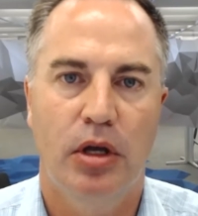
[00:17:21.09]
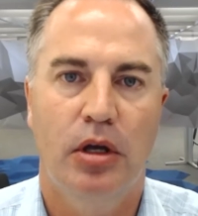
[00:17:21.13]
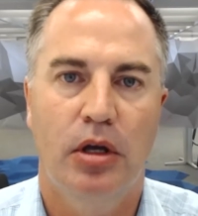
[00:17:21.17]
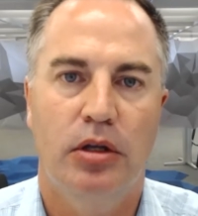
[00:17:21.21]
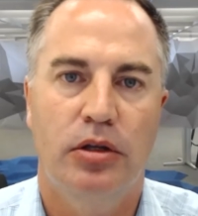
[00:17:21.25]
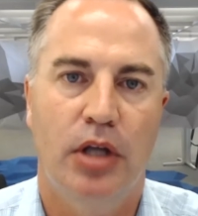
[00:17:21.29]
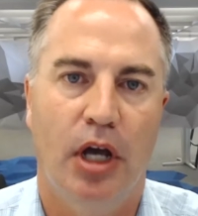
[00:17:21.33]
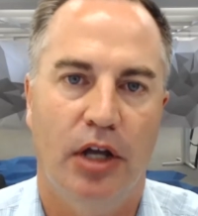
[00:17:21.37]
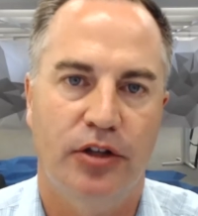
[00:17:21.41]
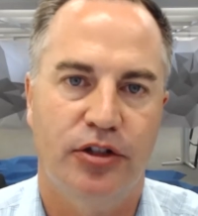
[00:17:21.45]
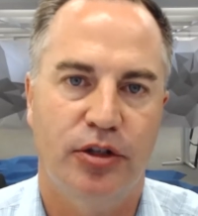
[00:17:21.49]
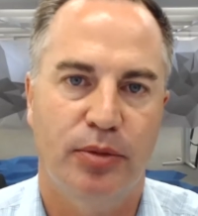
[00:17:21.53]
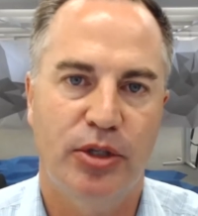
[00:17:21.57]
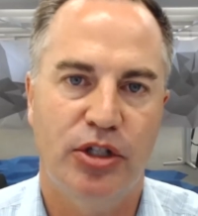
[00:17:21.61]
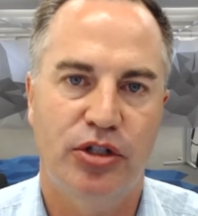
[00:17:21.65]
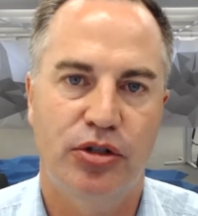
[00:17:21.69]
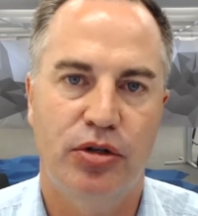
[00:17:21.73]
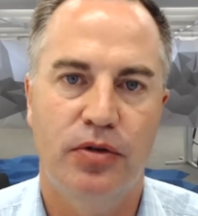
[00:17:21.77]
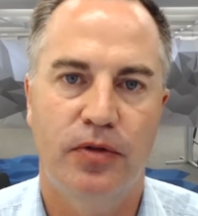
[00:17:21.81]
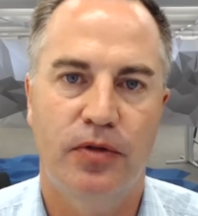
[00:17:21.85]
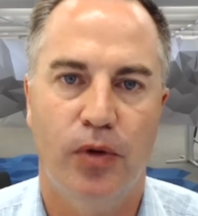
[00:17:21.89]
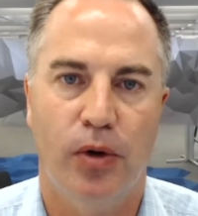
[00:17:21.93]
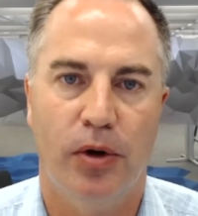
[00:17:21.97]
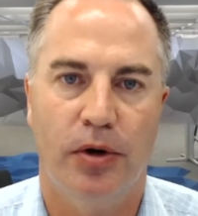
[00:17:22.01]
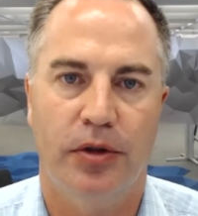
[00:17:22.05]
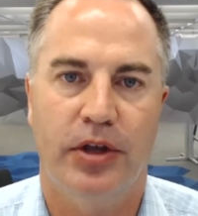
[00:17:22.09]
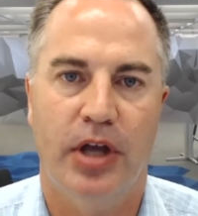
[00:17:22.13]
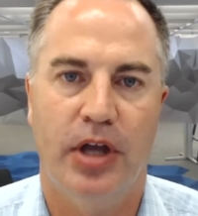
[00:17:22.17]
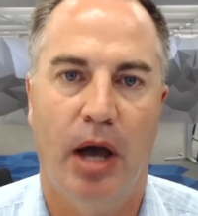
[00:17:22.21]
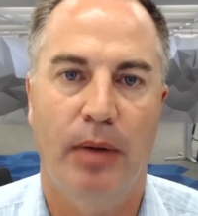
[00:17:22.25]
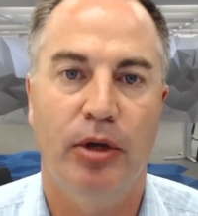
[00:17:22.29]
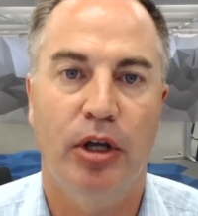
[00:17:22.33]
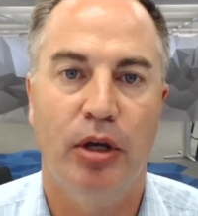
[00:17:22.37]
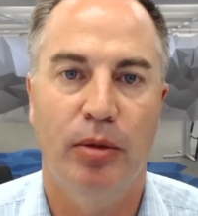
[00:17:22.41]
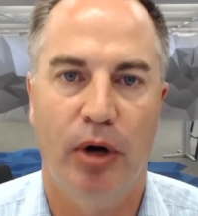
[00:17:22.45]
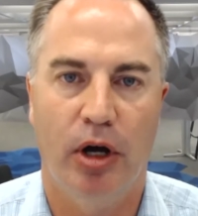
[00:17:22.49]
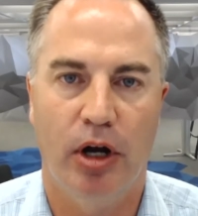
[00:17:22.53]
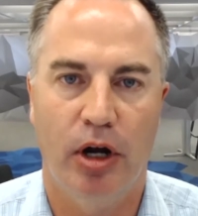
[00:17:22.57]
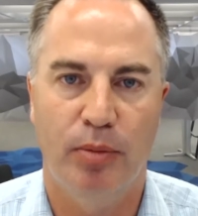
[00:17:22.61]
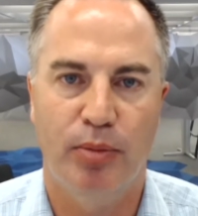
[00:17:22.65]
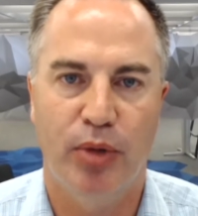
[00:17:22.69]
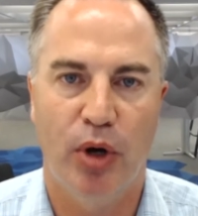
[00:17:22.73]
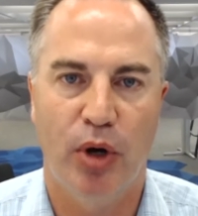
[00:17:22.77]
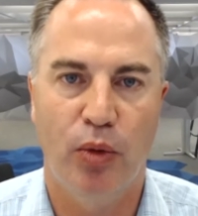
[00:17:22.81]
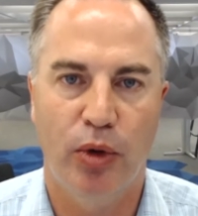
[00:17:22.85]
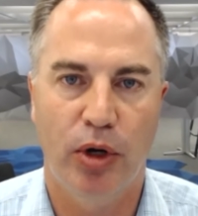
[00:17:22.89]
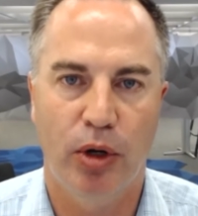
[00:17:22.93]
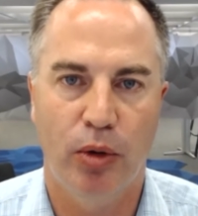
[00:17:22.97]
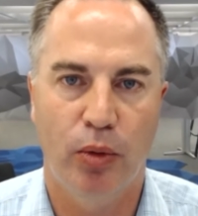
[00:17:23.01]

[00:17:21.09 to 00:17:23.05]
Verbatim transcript: not to be too forthcoming about it, but we,